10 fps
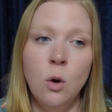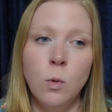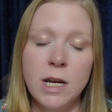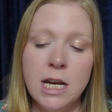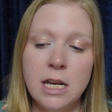
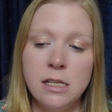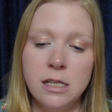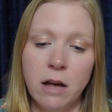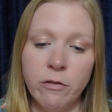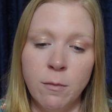We need
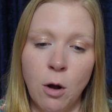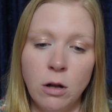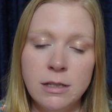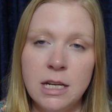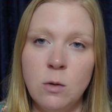stuff from
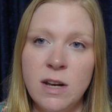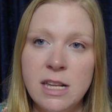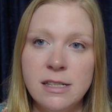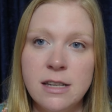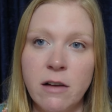Aldi. We
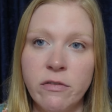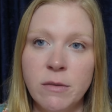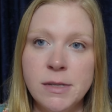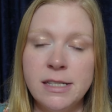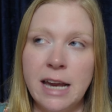need stuff
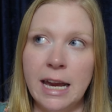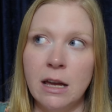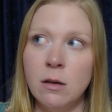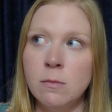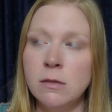from
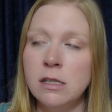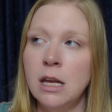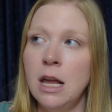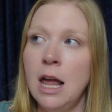Sam's.